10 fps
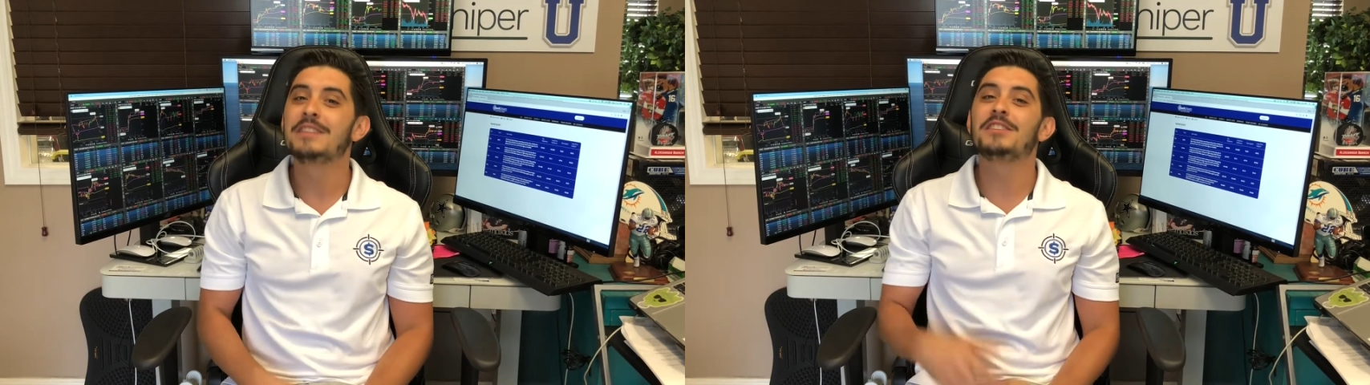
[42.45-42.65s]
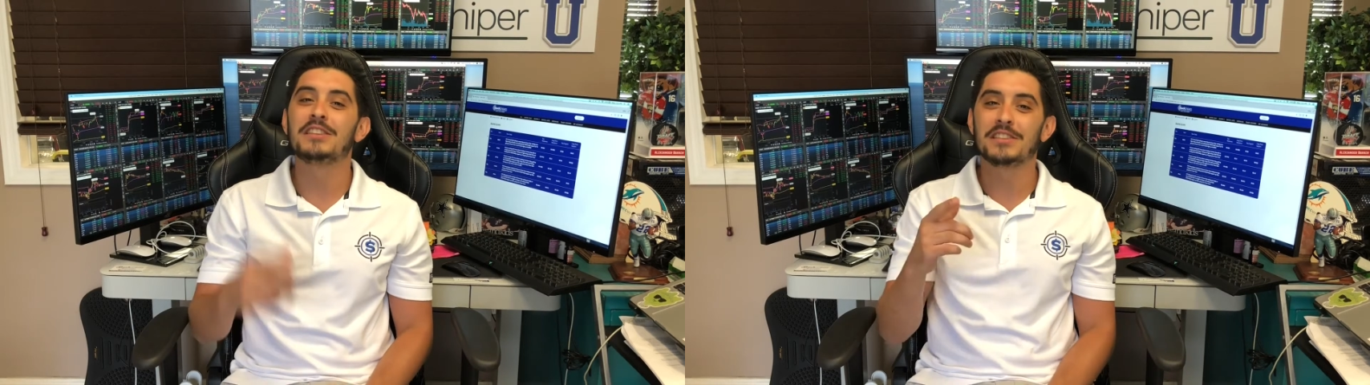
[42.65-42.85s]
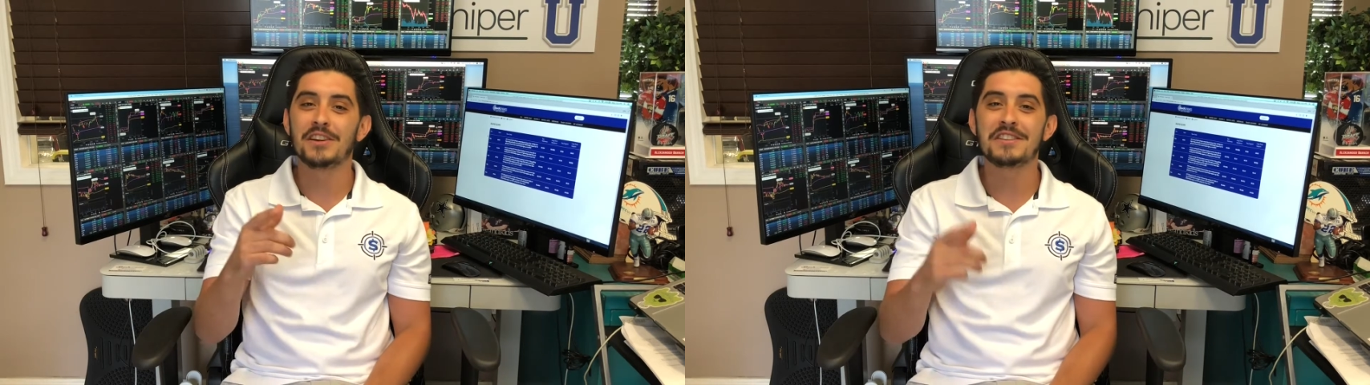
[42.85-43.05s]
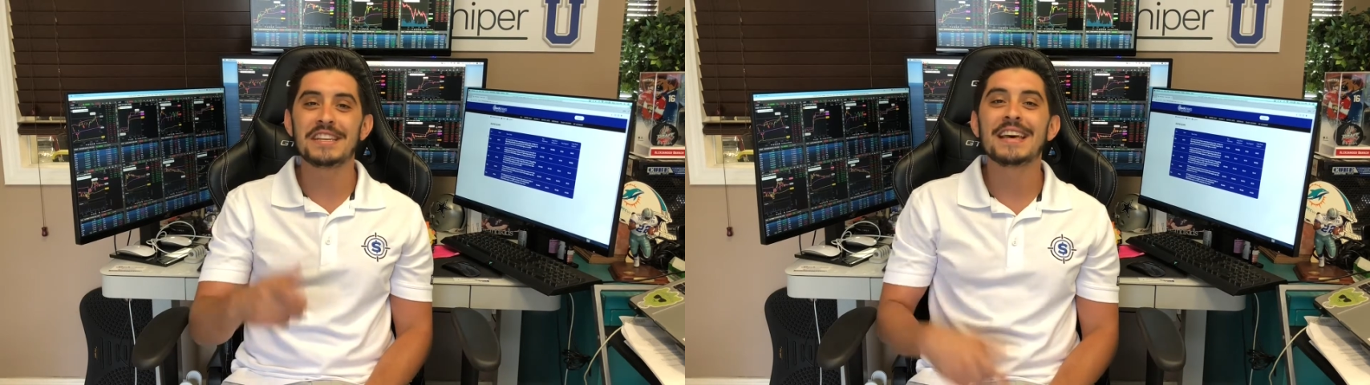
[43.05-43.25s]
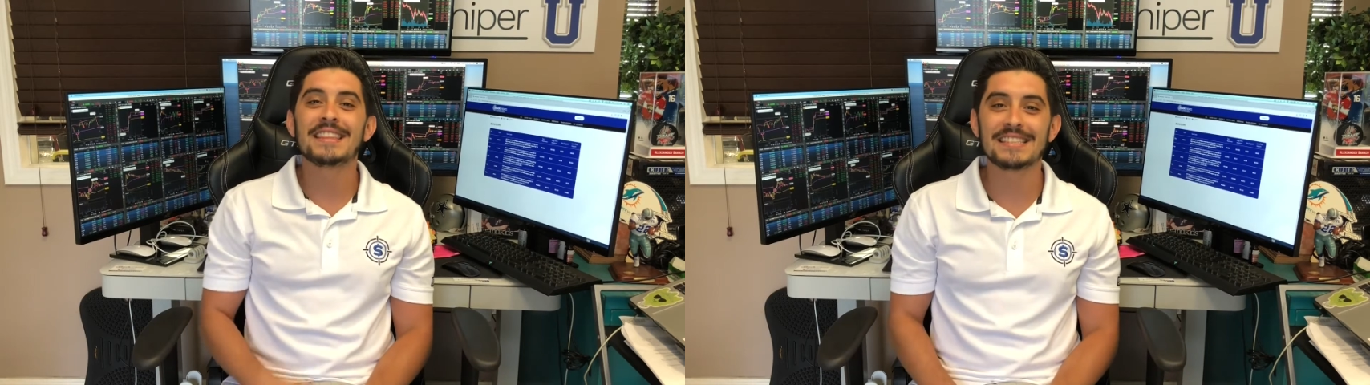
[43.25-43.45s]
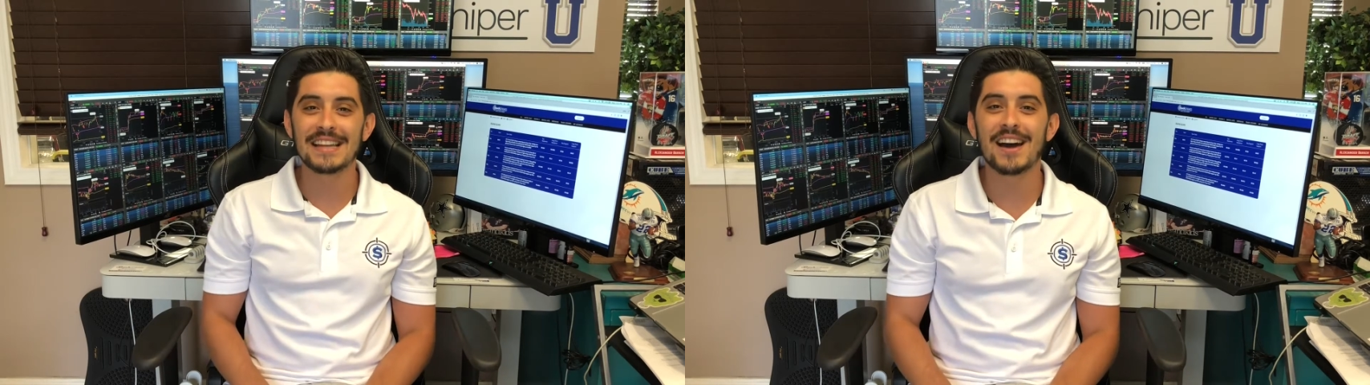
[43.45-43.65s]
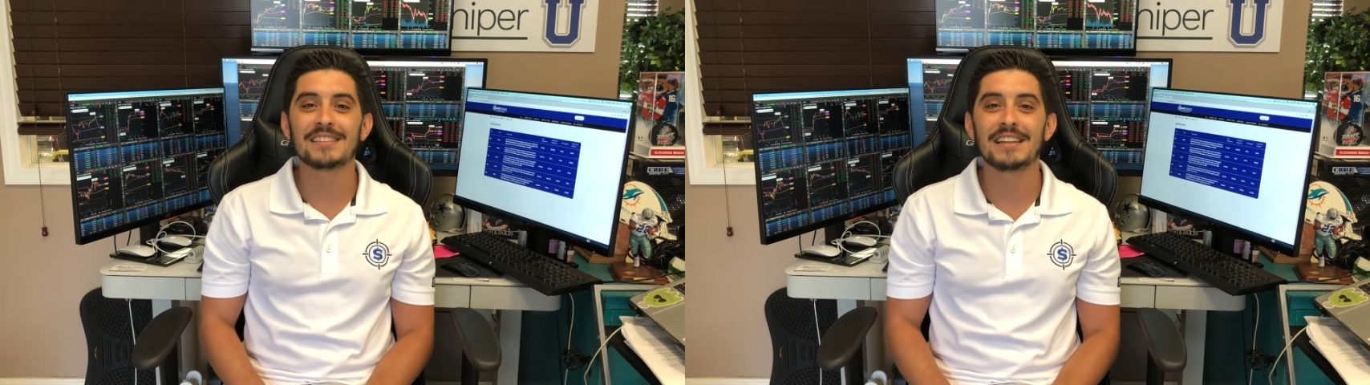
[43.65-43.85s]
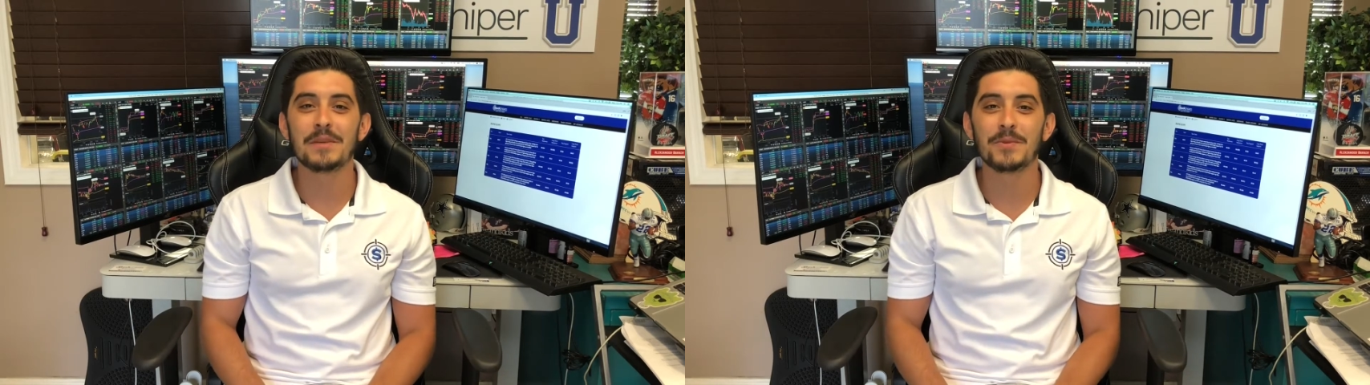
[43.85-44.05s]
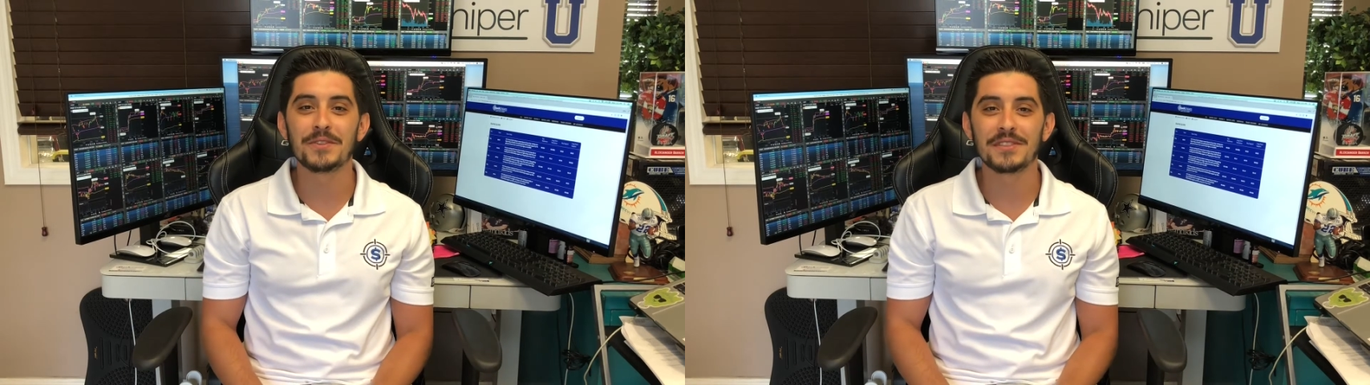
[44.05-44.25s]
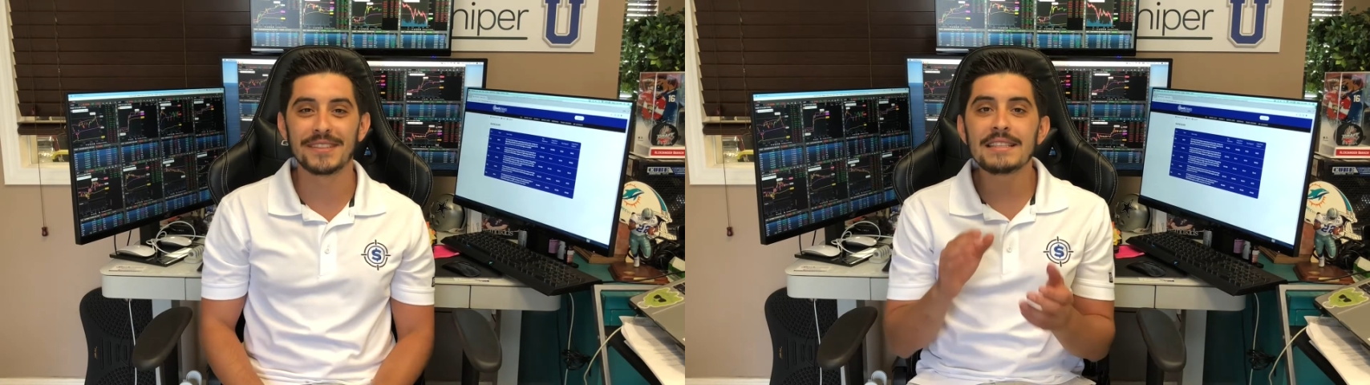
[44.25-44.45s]
Just search the Stock Snipers.
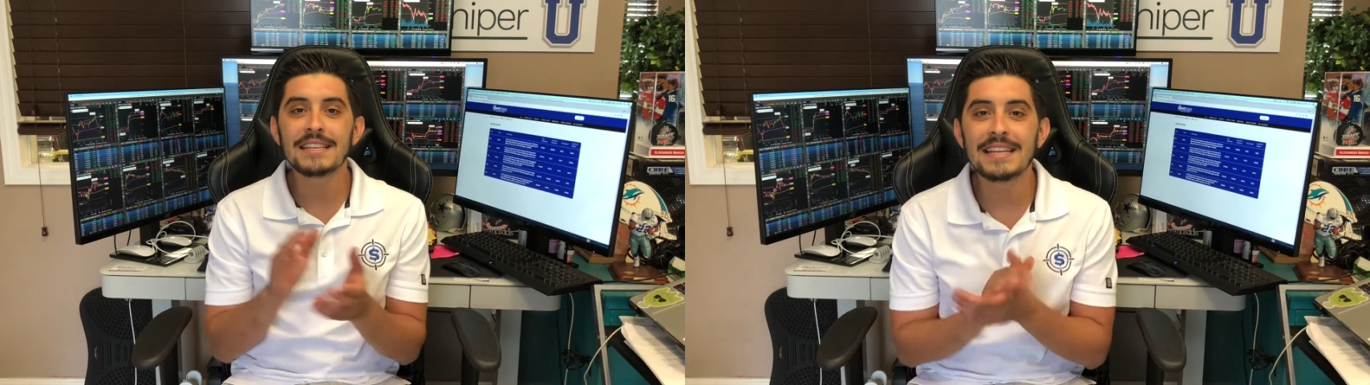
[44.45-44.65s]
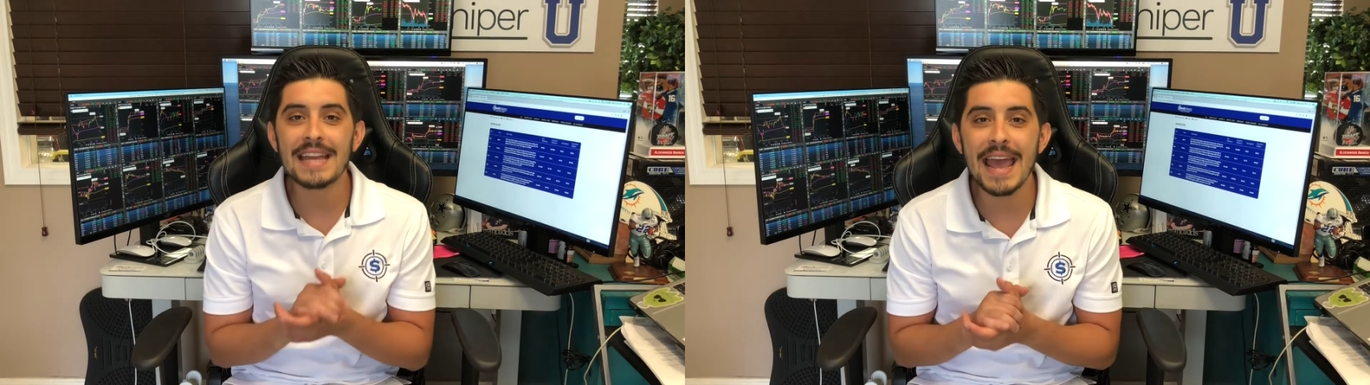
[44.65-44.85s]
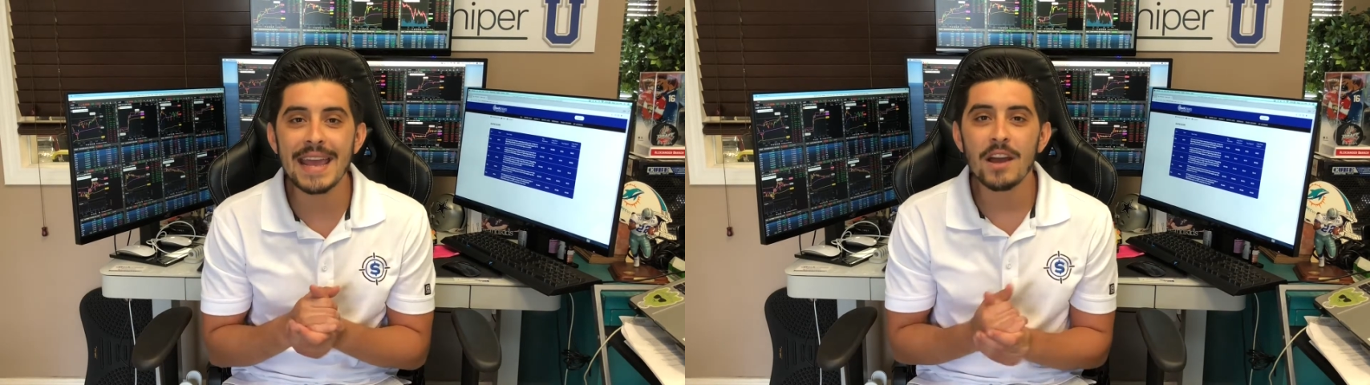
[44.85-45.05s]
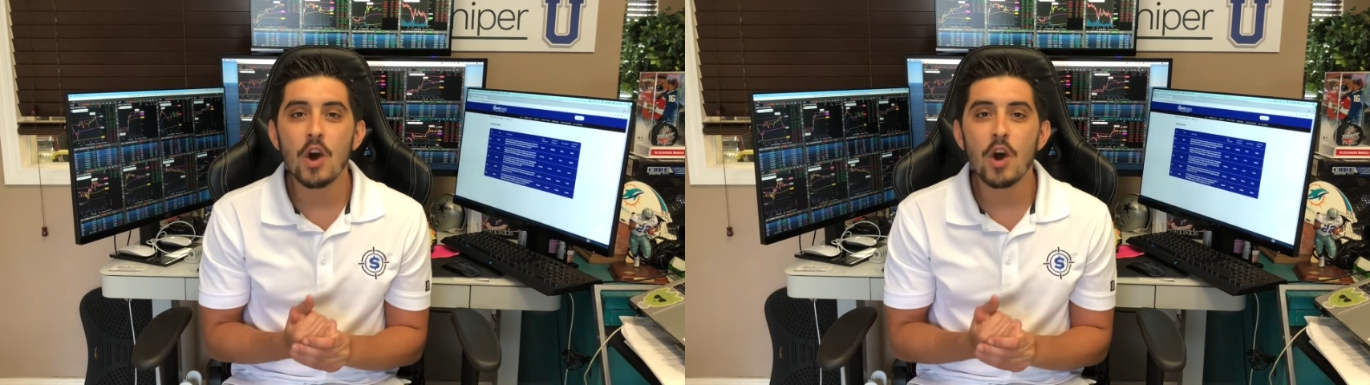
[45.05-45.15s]
And today